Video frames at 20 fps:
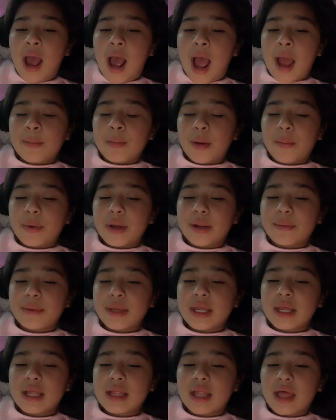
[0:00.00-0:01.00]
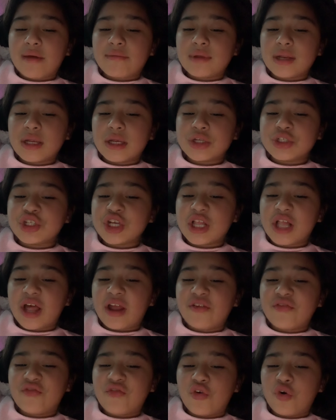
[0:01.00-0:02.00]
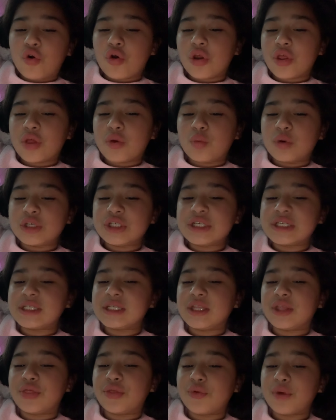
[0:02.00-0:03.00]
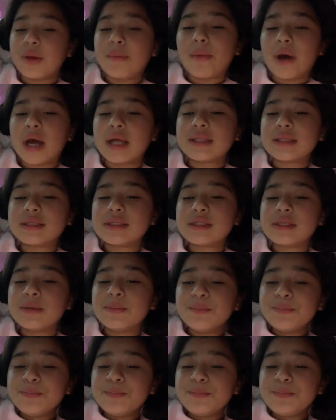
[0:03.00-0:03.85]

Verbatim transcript: i'm about to be 11 in july 4th which is in three months